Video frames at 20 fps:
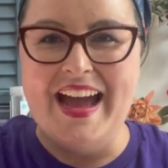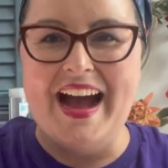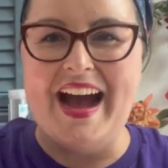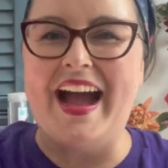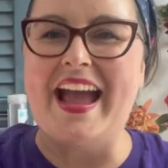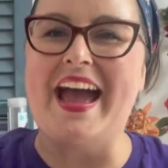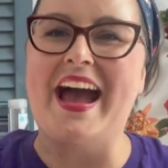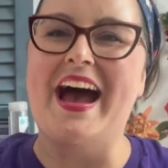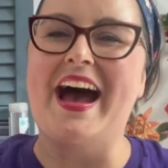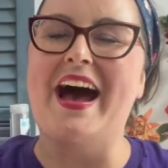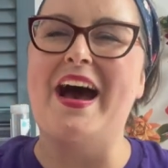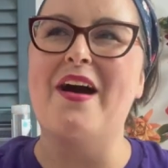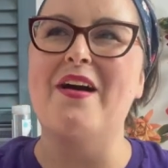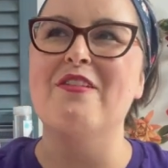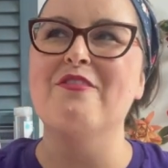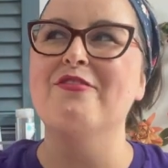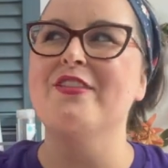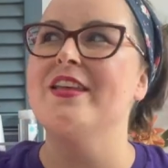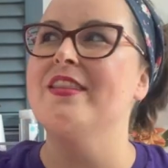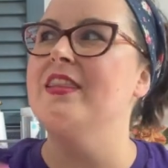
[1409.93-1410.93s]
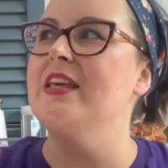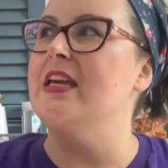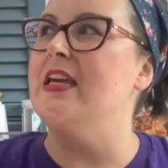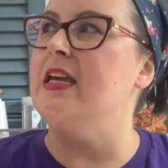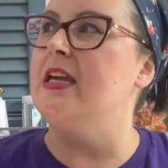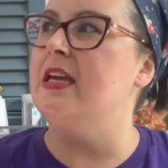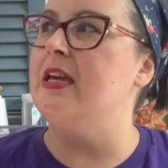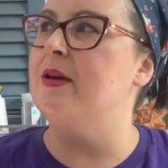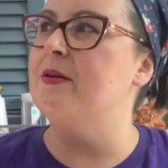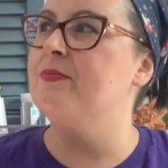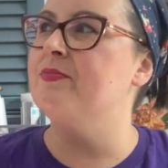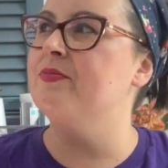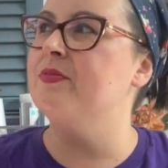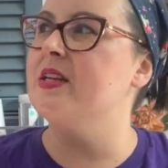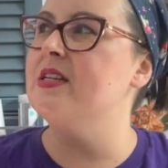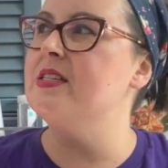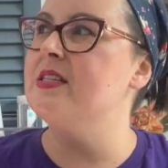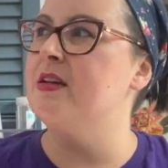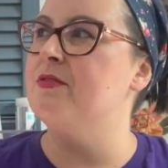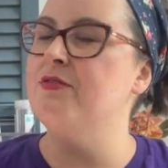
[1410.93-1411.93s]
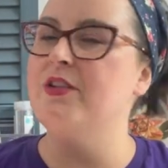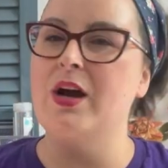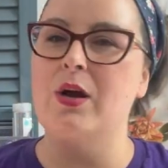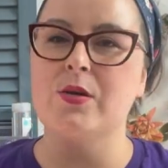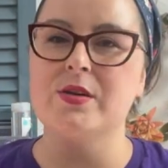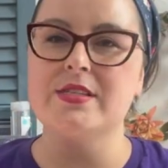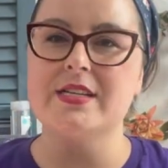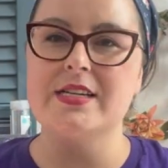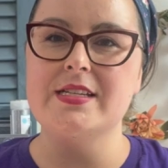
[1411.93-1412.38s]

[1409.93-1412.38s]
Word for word: I have the sunflowers